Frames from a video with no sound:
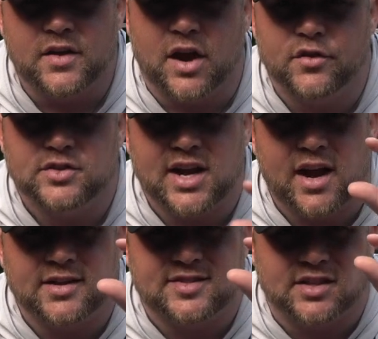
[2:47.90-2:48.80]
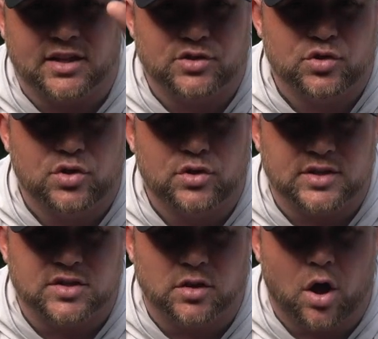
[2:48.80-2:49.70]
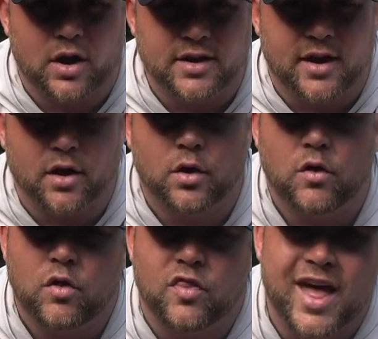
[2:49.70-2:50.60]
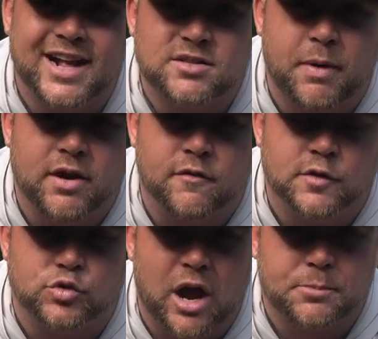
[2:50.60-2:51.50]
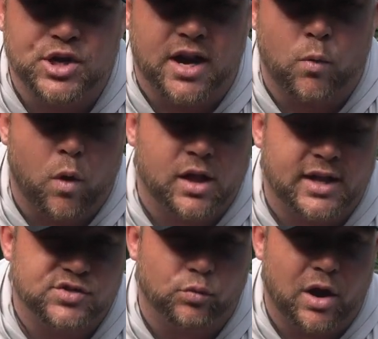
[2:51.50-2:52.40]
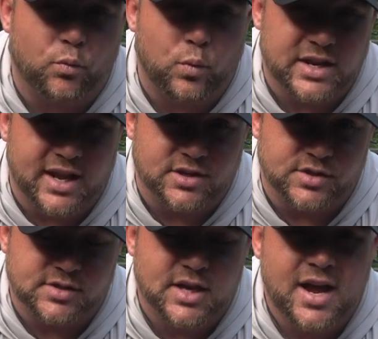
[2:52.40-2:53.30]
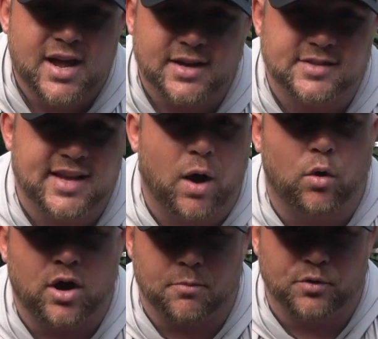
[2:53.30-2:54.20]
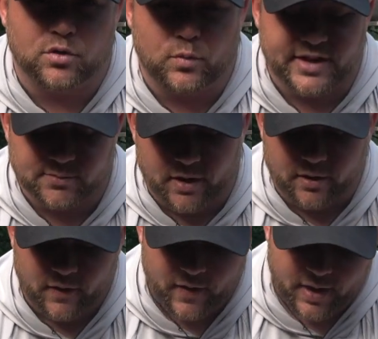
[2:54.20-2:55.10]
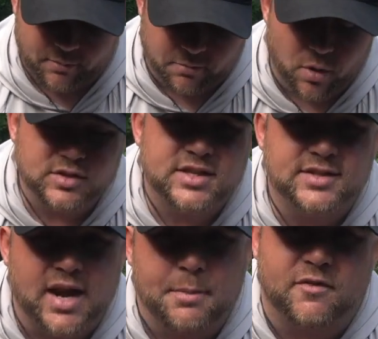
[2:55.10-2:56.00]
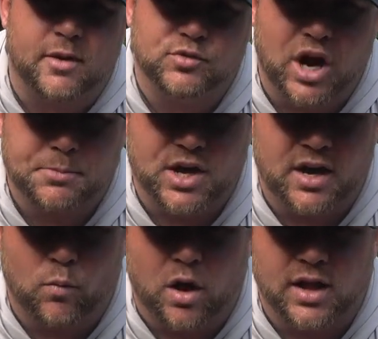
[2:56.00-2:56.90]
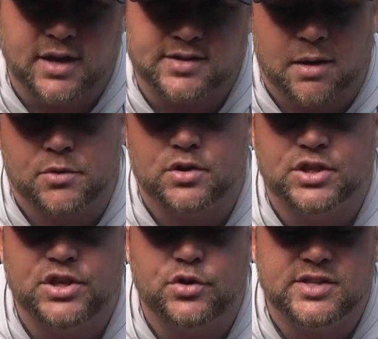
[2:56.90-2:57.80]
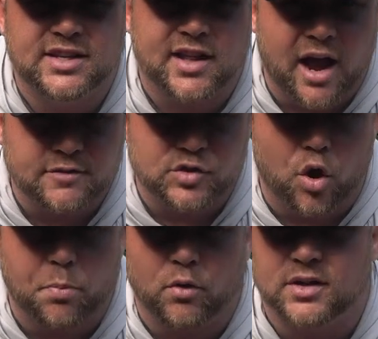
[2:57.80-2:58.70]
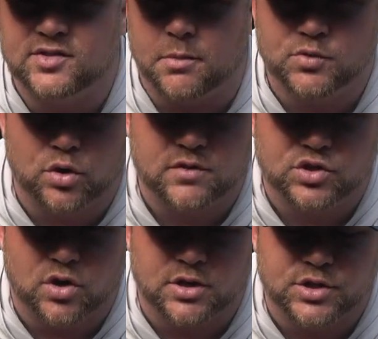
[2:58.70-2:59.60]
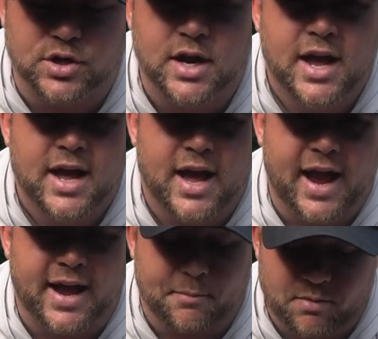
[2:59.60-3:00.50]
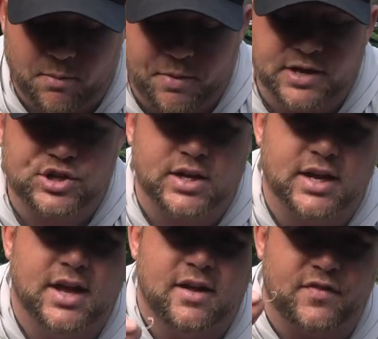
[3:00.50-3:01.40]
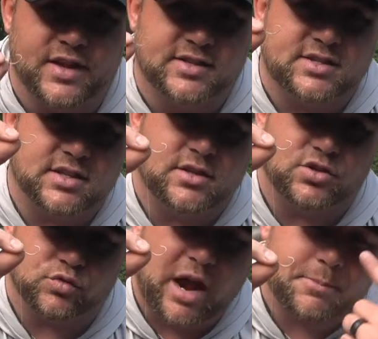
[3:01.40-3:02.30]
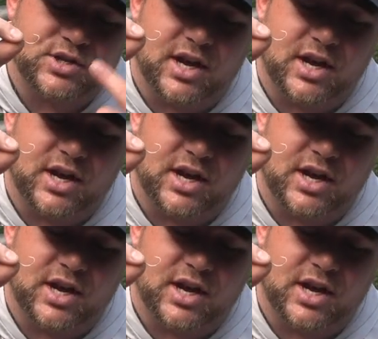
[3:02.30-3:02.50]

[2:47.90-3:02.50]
The other style is cylindrical, it's long and narrow. That's better for drop shotting walleyes around weed edges because that will come through the weeds better. But most of the time, if I'm drop shotting walleyes, I'm usually using live scope around some sort of a structure, and I'm gonna be pitching this drop